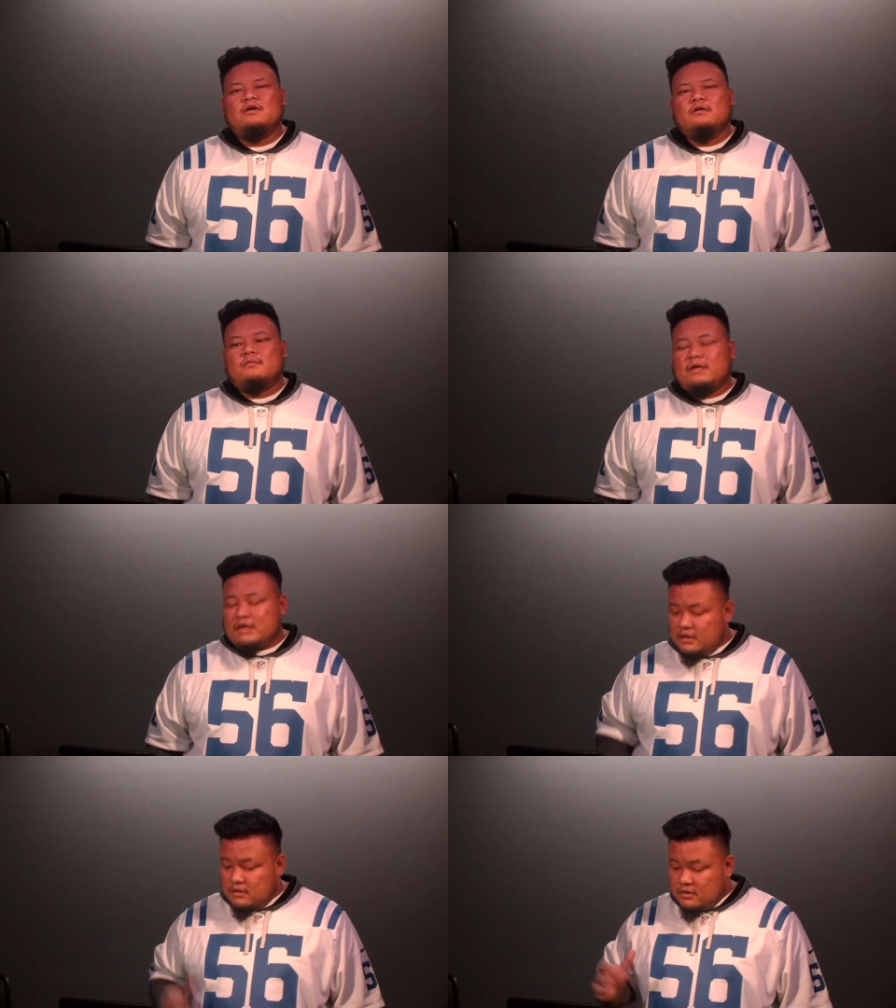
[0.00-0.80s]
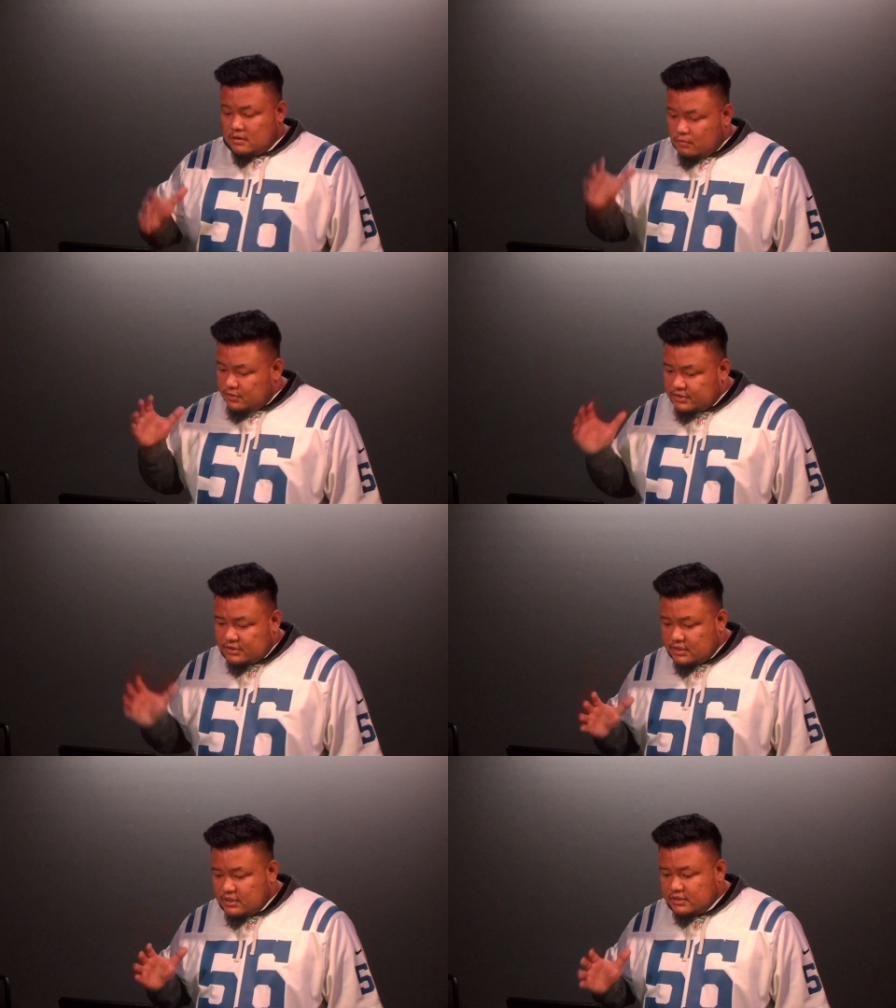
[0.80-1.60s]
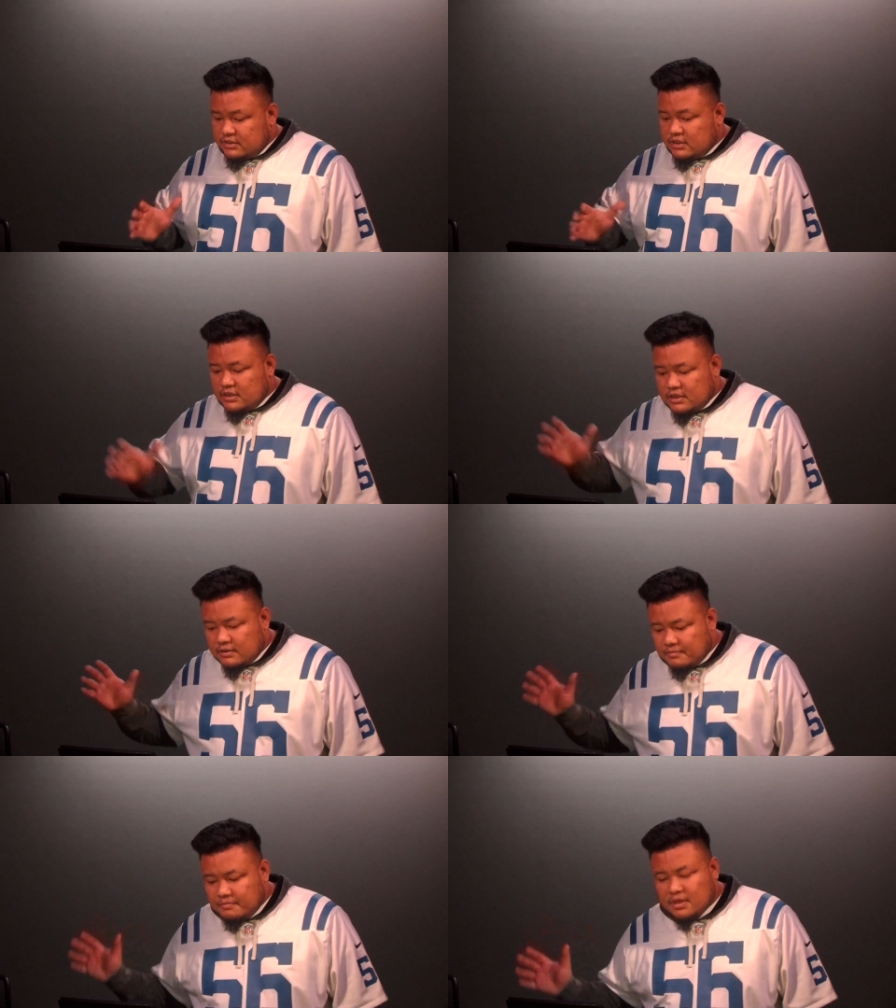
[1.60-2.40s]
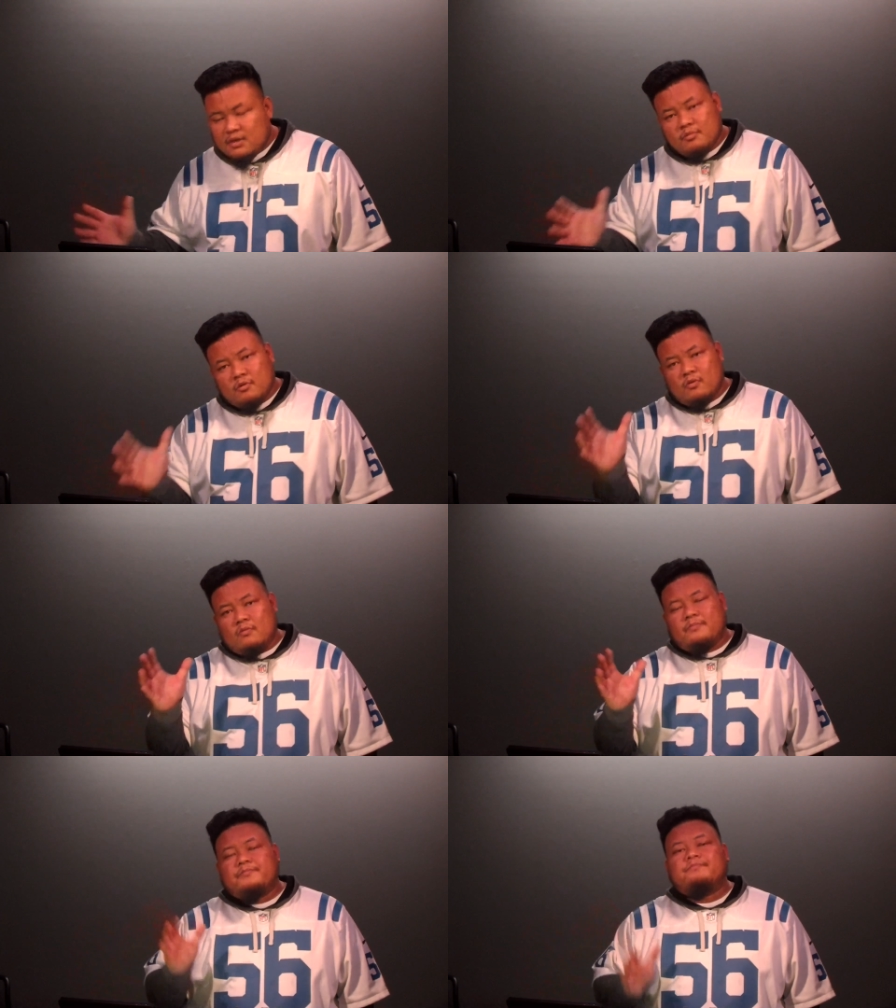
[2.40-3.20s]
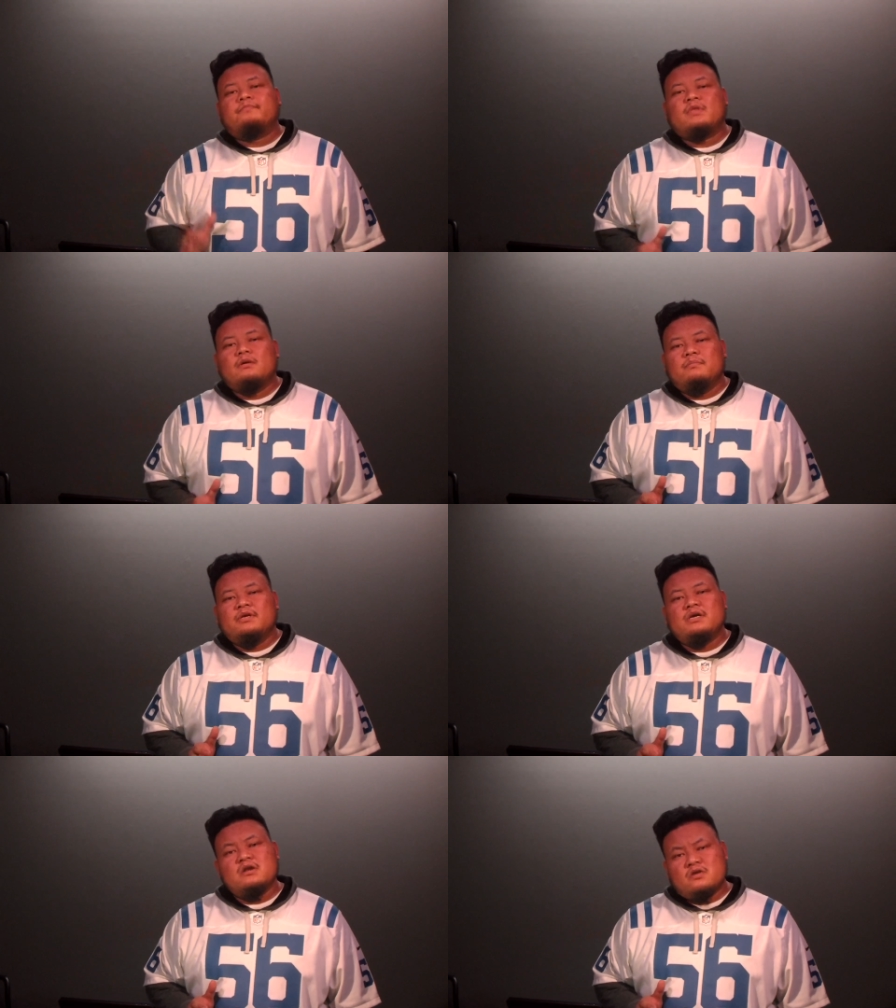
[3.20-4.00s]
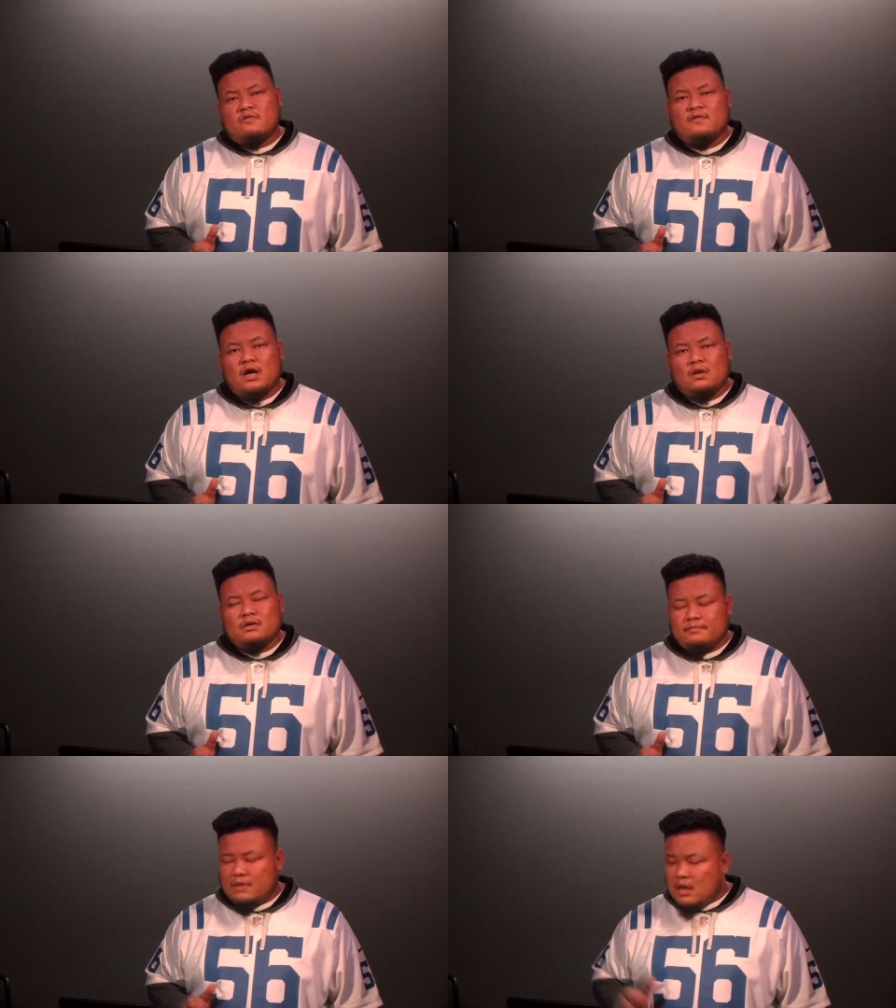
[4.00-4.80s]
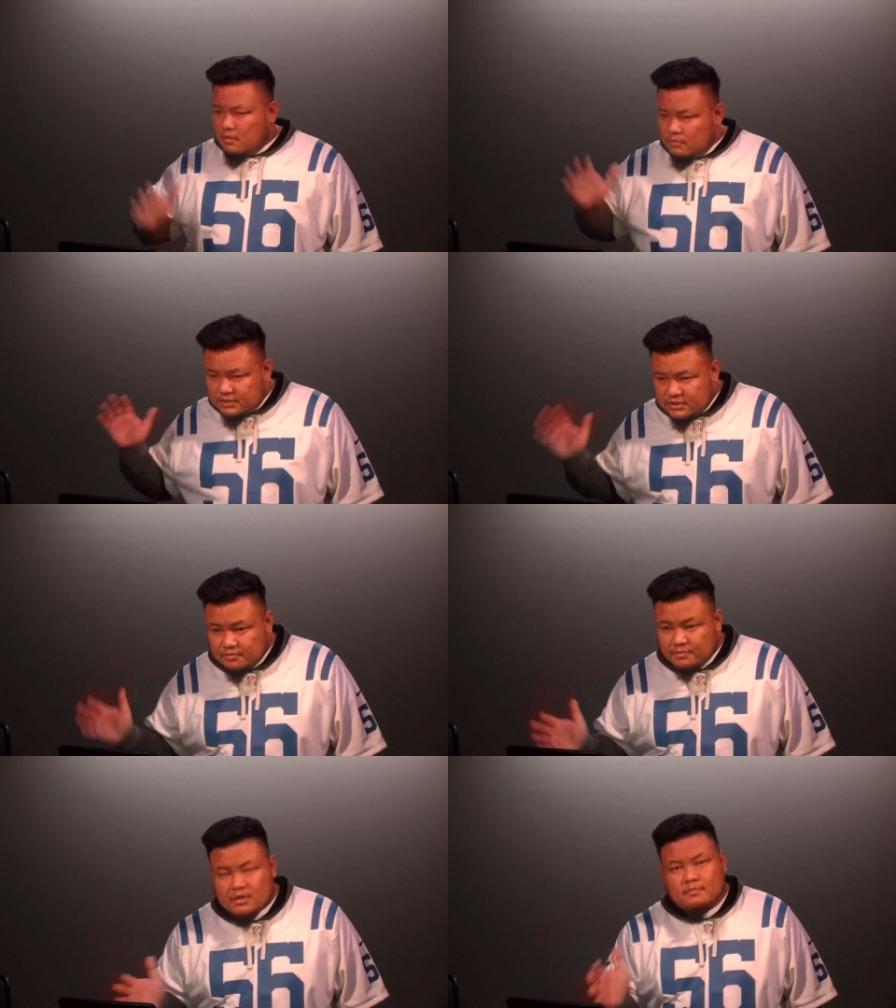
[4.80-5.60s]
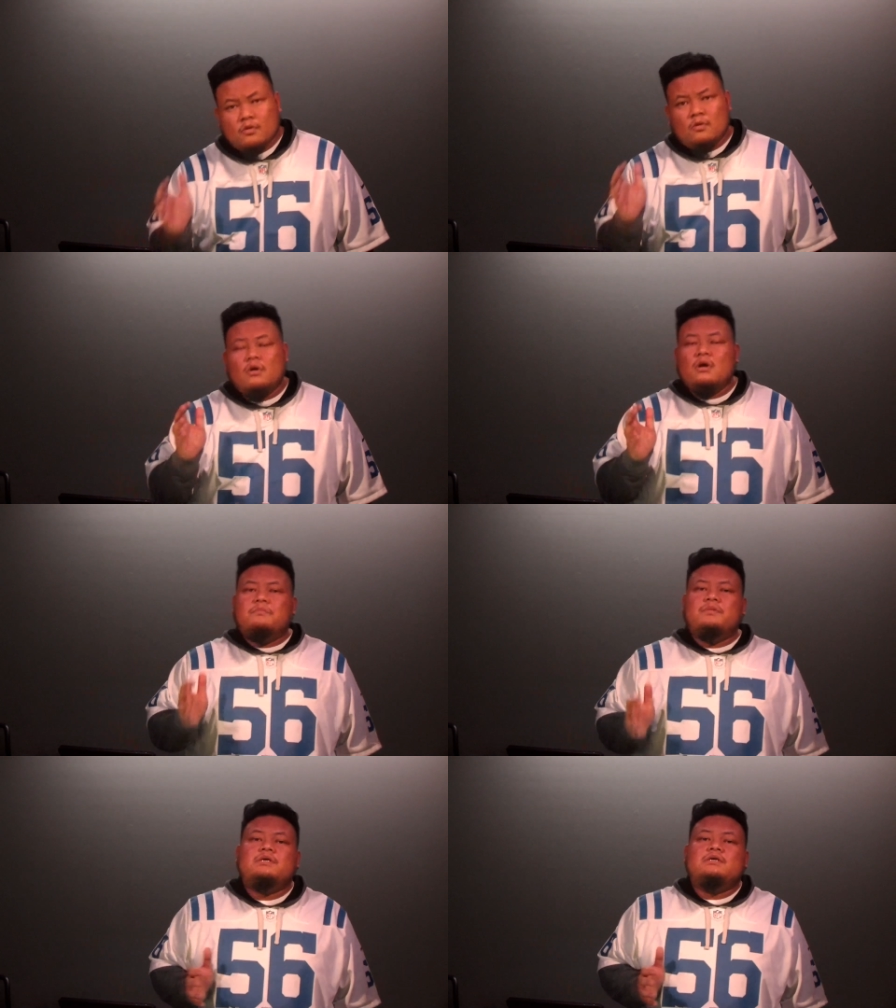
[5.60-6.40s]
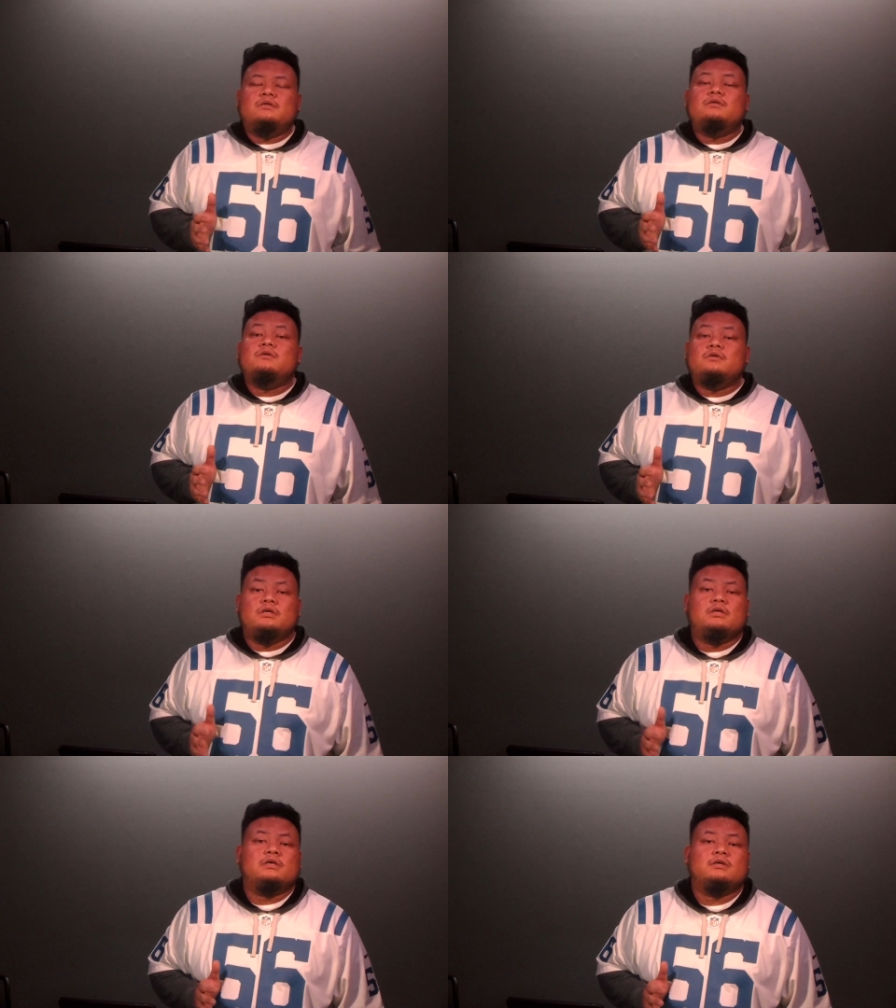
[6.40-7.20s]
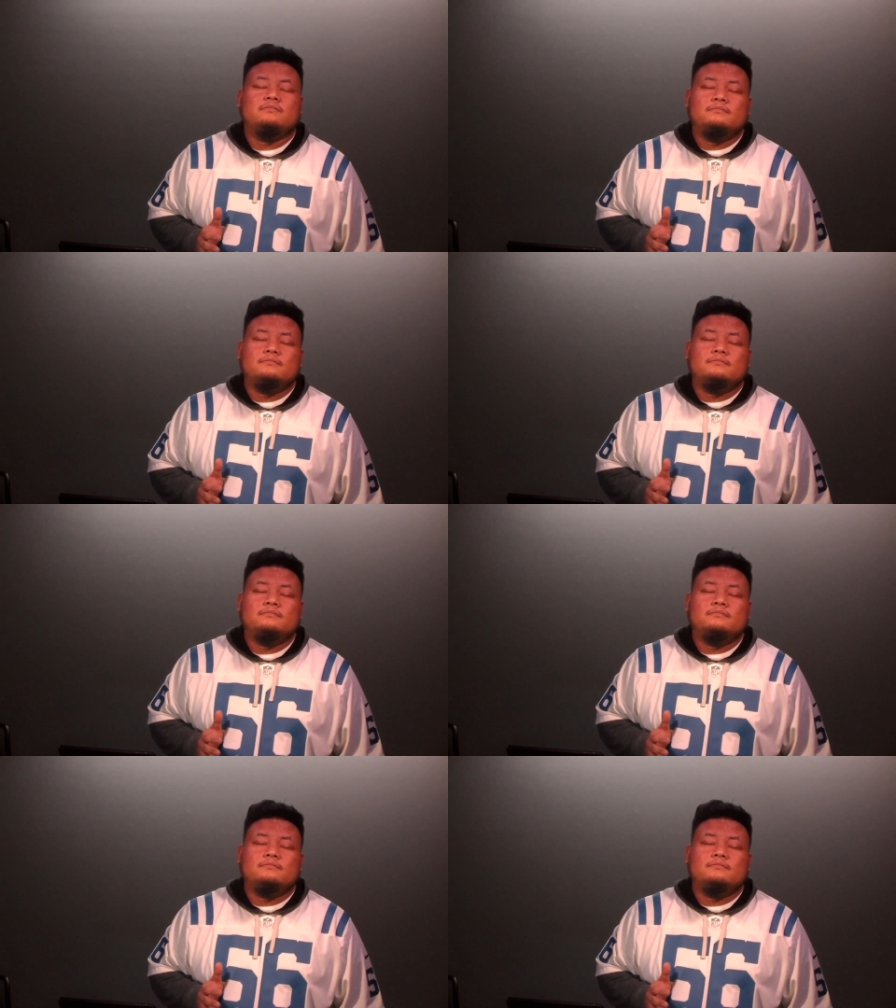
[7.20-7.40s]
Right, and we see this people begin to follow him. We see people begin to healing.